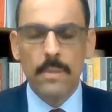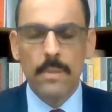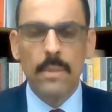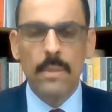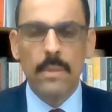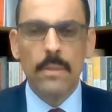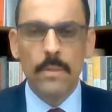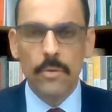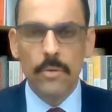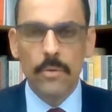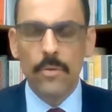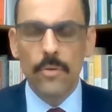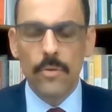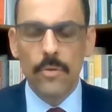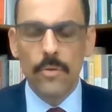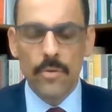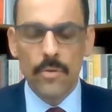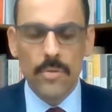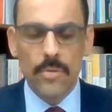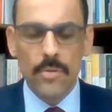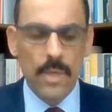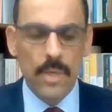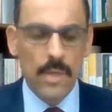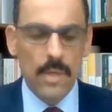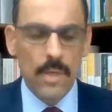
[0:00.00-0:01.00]
billion
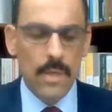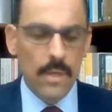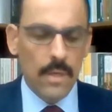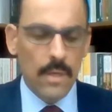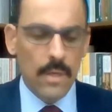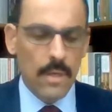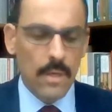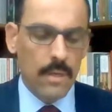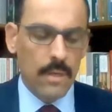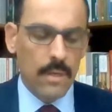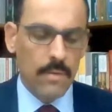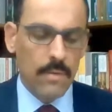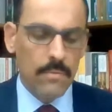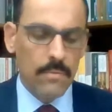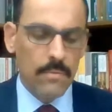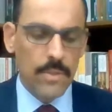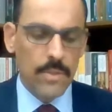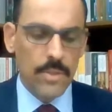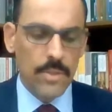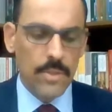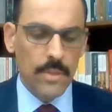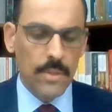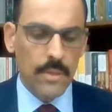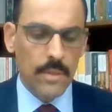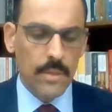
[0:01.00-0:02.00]
euros,
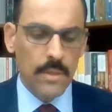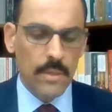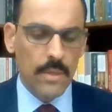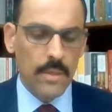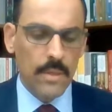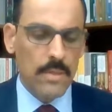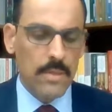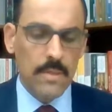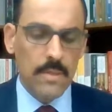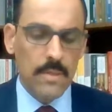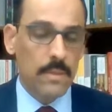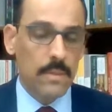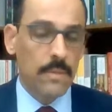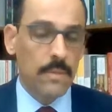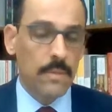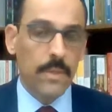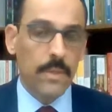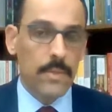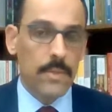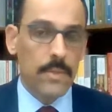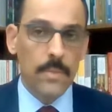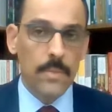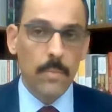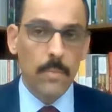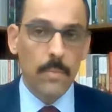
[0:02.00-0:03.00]
which is still a
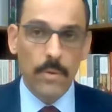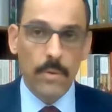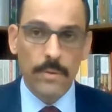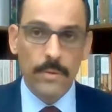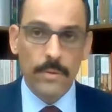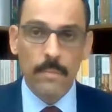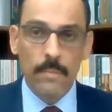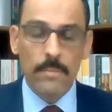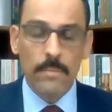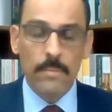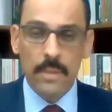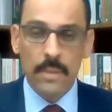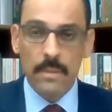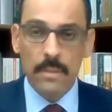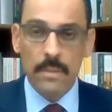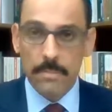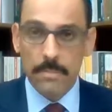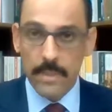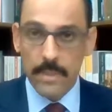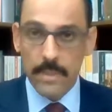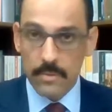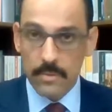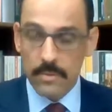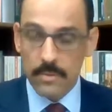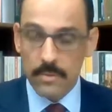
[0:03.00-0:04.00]
very small number
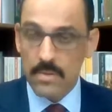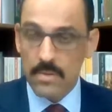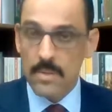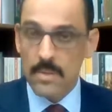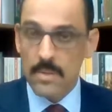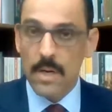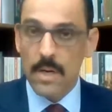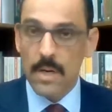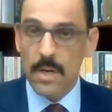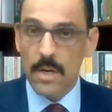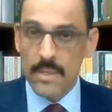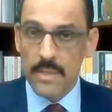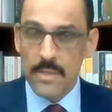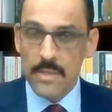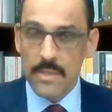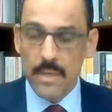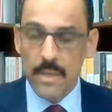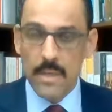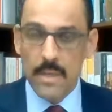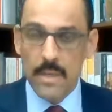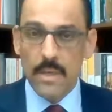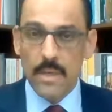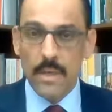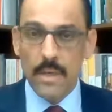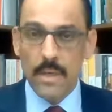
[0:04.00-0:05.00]
compared to the
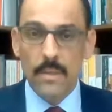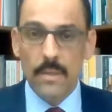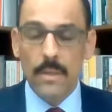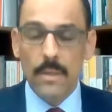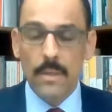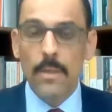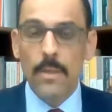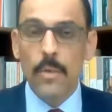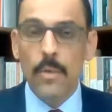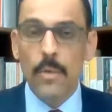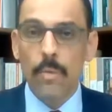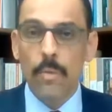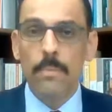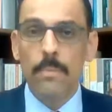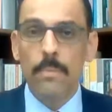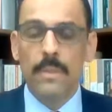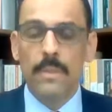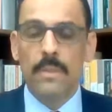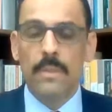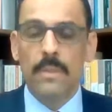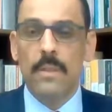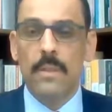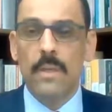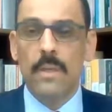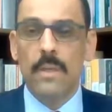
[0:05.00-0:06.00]
size and the
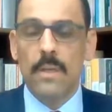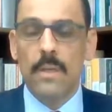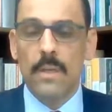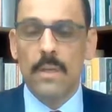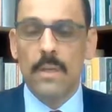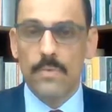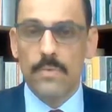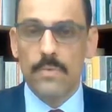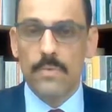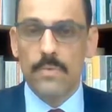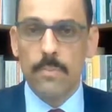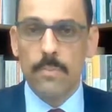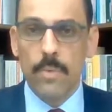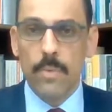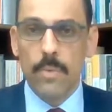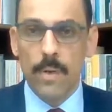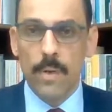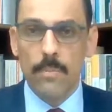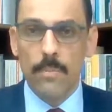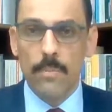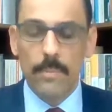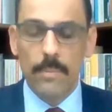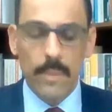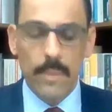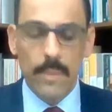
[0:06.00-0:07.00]
enormity of this
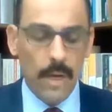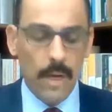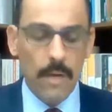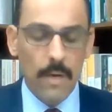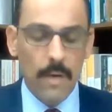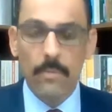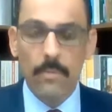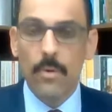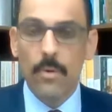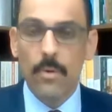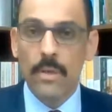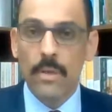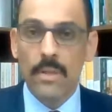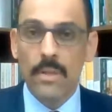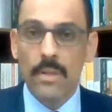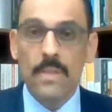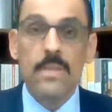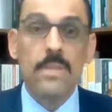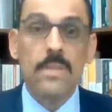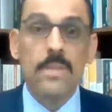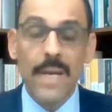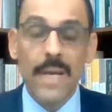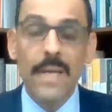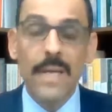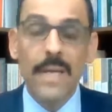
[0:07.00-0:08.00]
problem and how long it
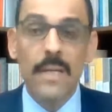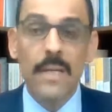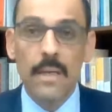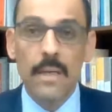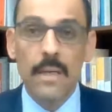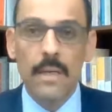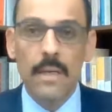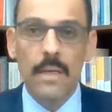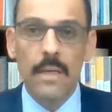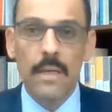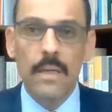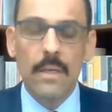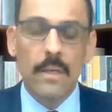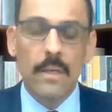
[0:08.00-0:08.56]
is taking